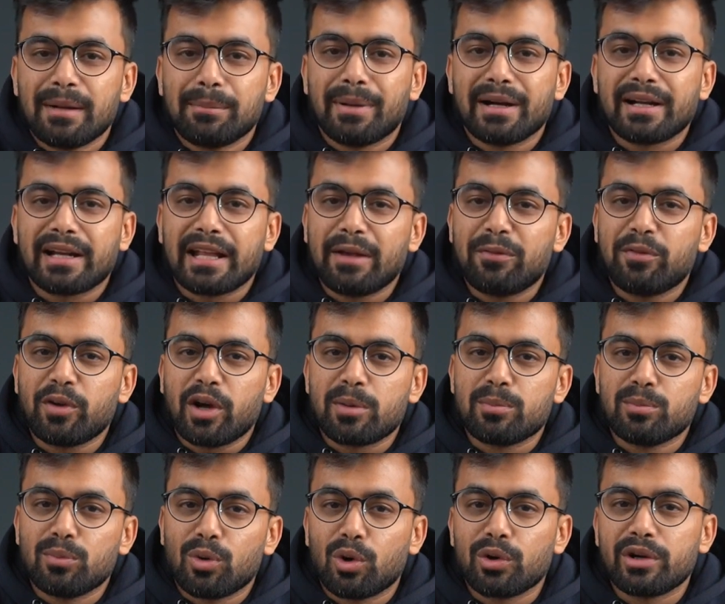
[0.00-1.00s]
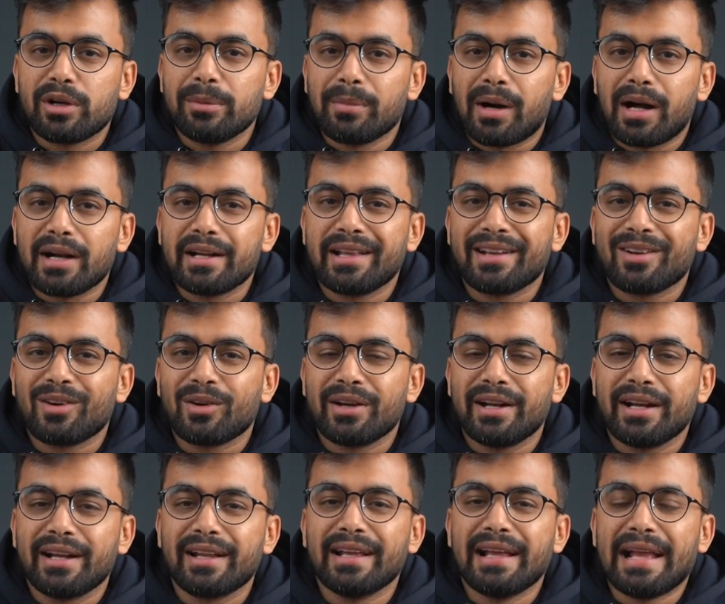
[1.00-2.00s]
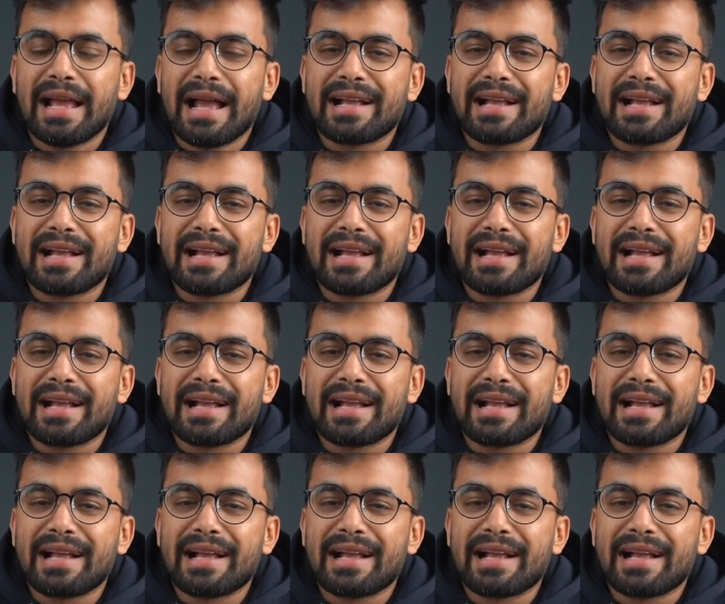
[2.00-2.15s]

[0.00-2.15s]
But if you are more demanding on it,